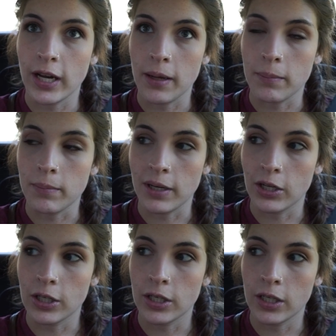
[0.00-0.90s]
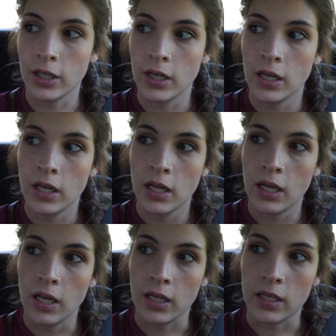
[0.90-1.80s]
and bigger,
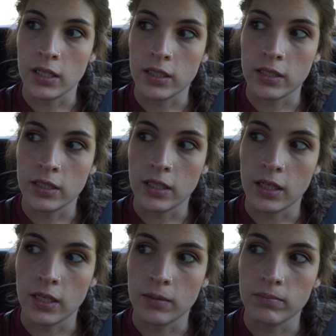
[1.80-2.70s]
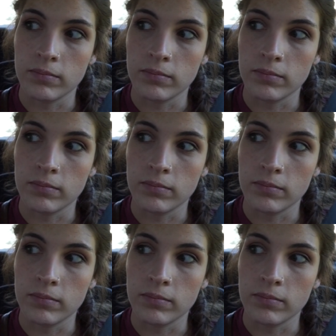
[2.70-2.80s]
and I